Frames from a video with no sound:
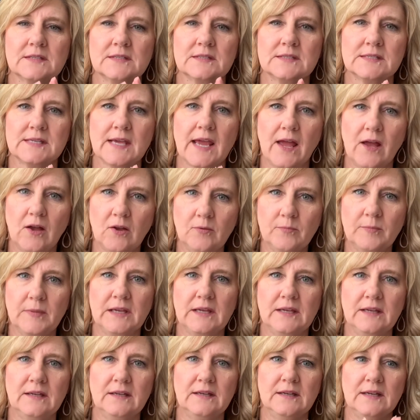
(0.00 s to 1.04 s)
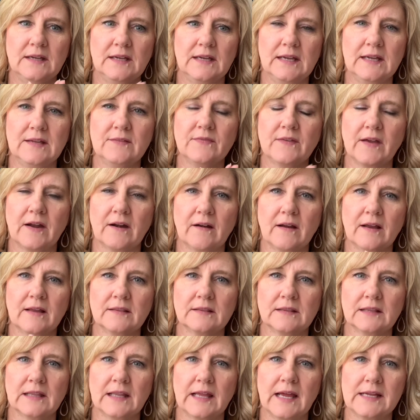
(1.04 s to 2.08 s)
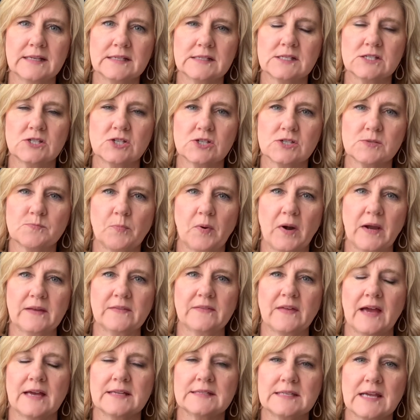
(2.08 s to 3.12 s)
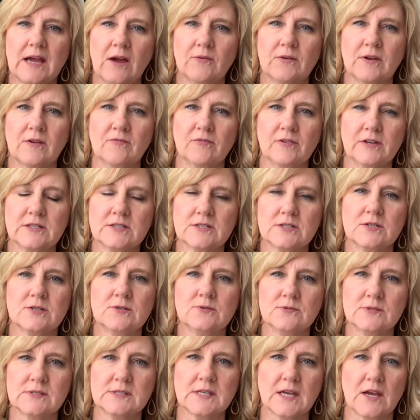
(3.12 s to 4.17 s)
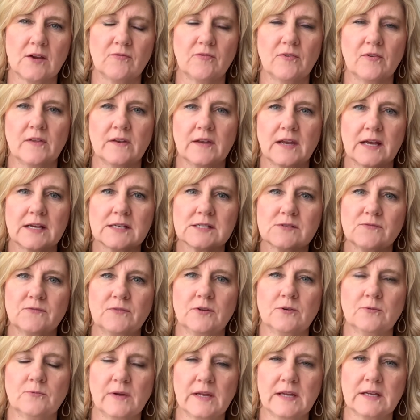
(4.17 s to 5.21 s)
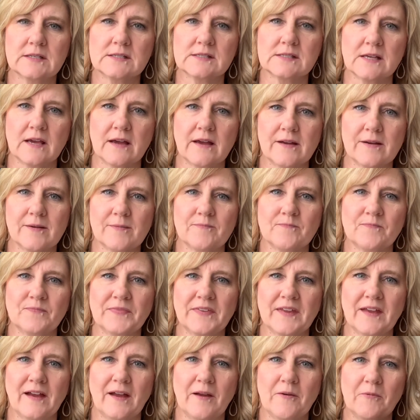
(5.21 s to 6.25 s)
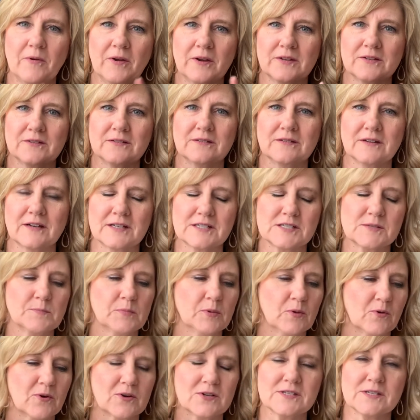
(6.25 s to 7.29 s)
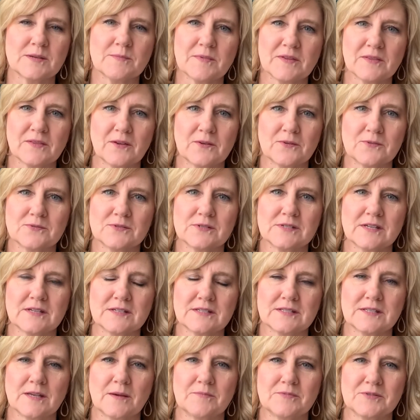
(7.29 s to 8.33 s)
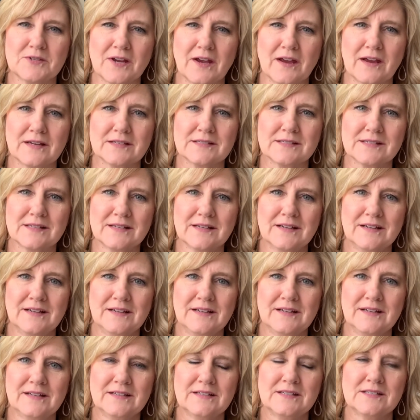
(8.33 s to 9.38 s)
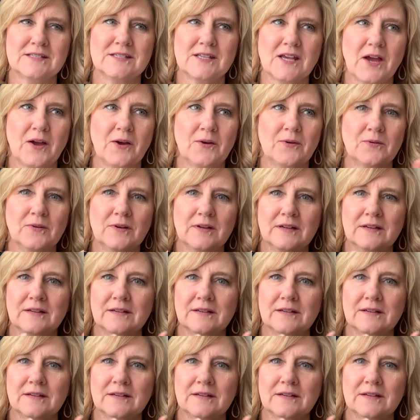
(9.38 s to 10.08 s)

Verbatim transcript: Tell me in there and let's just break that down every Tuesday for the next few weeks. Um, I want to explore some of those subjects. So,